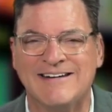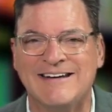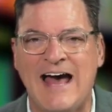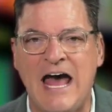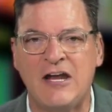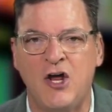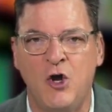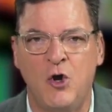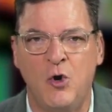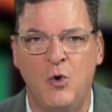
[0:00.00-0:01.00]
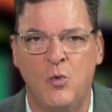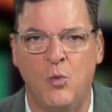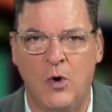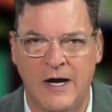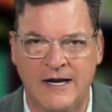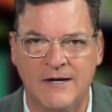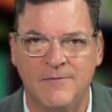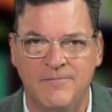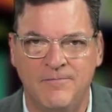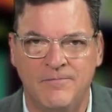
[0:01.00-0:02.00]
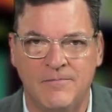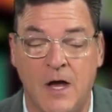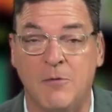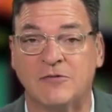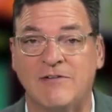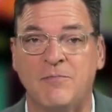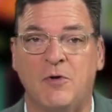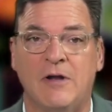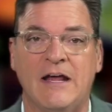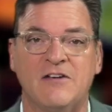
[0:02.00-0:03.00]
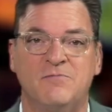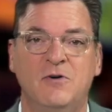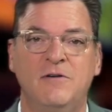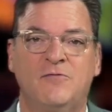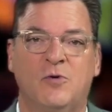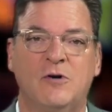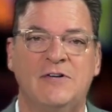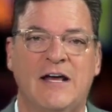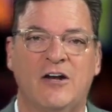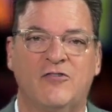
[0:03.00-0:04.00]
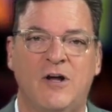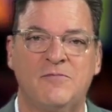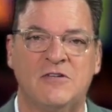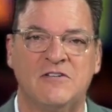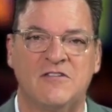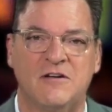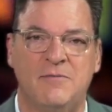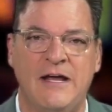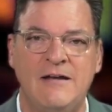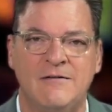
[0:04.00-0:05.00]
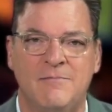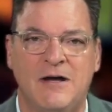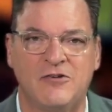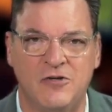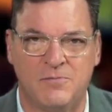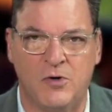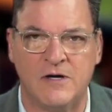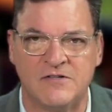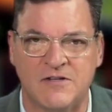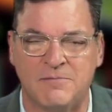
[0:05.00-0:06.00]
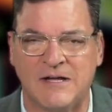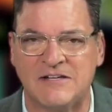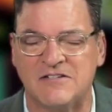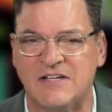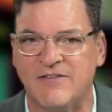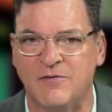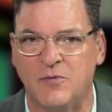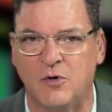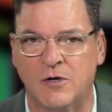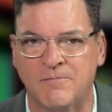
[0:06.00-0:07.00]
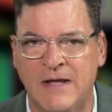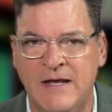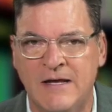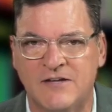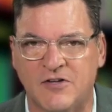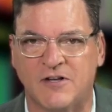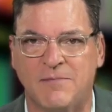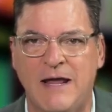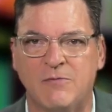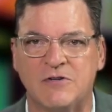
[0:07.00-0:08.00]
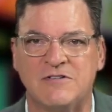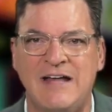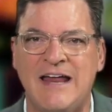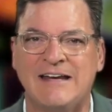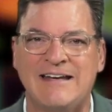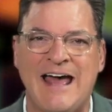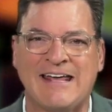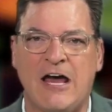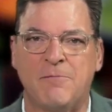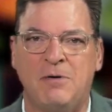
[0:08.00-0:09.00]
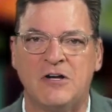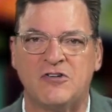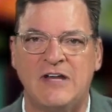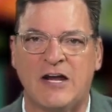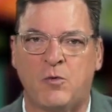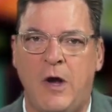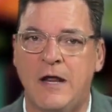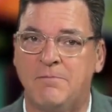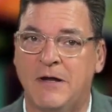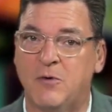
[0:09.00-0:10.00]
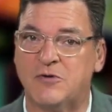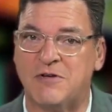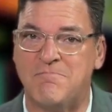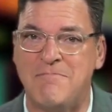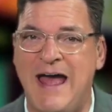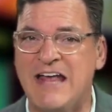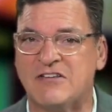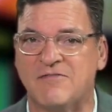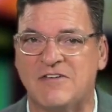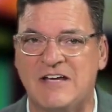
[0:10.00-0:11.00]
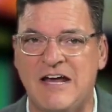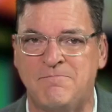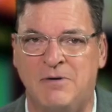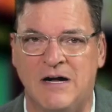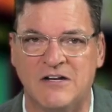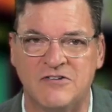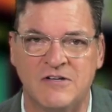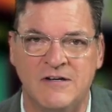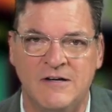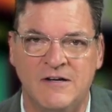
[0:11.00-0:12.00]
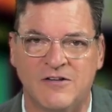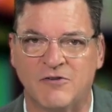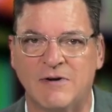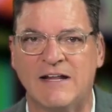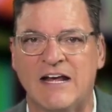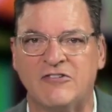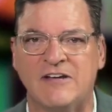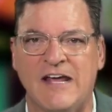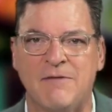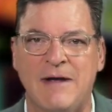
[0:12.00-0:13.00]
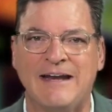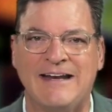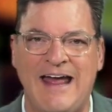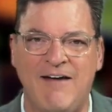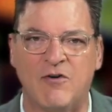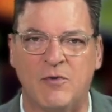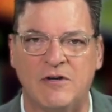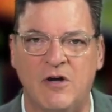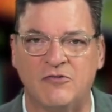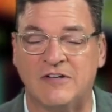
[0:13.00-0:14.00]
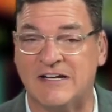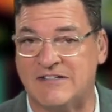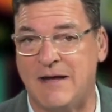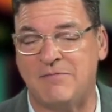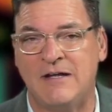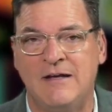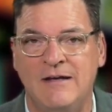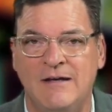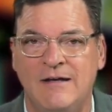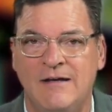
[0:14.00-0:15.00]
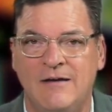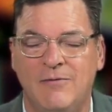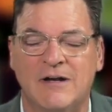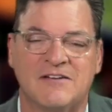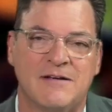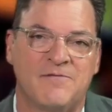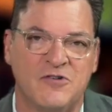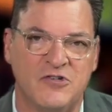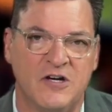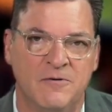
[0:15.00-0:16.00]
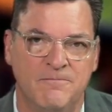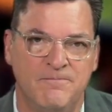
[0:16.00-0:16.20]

Not one. Almost every poll has moved toward Donald Trump since the debate, about two points, some places even more. So the debate was not a knockout punch, not quite, but it was a massive gut punch to the reelection campaign, and everyone knows it except, well, except for Joe.